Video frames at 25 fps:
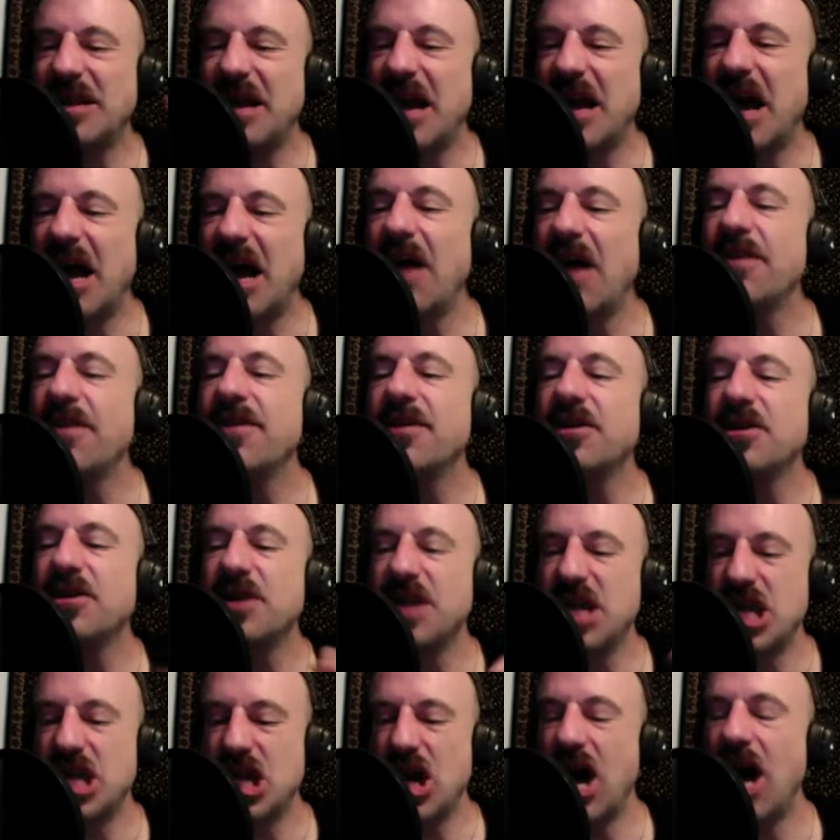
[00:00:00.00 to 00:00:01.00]
other
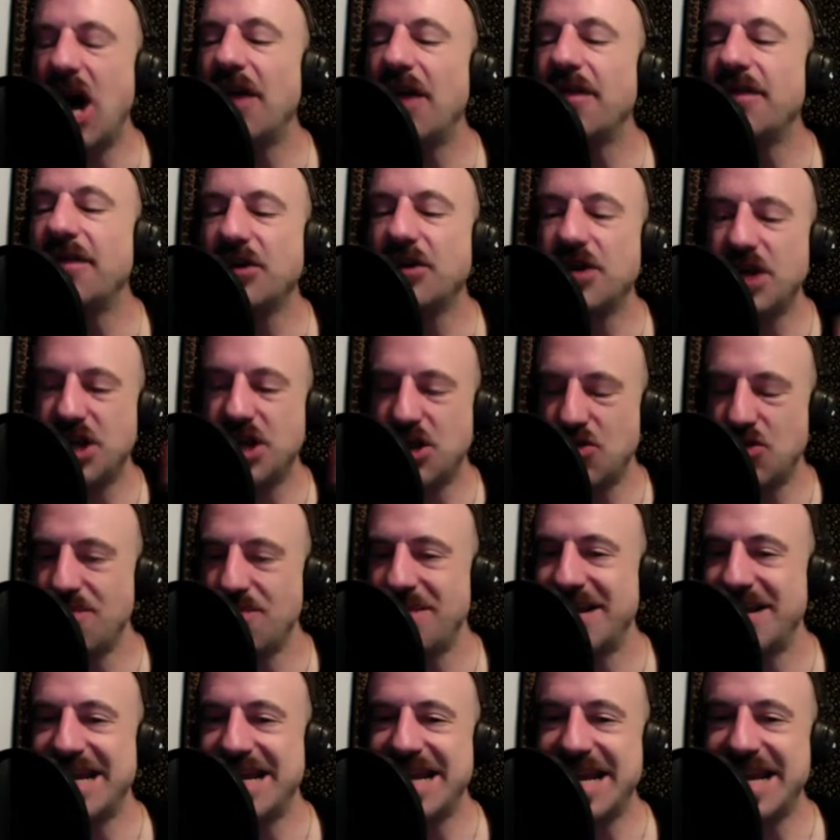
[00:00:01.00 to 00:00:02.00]
other
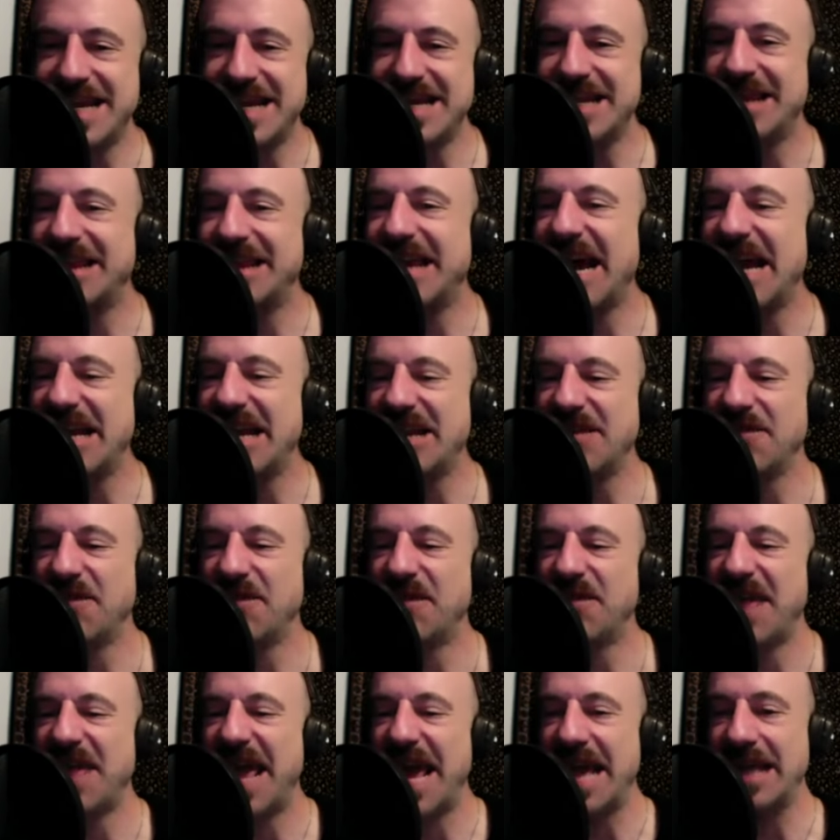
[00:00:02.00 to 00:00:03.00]
humany kind of
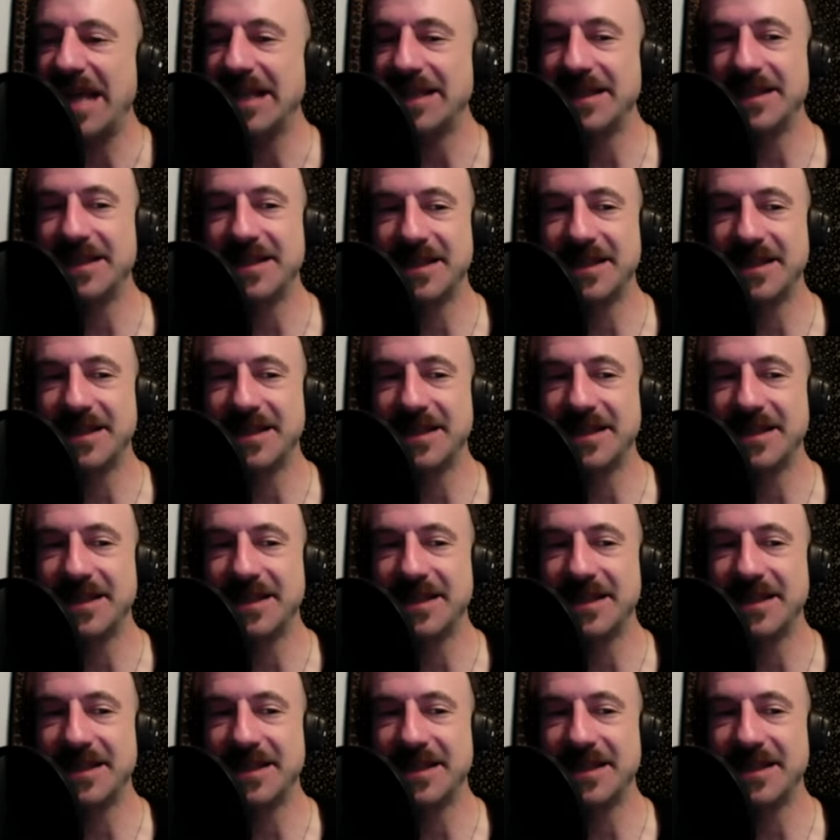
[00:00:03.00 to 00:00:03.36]
things.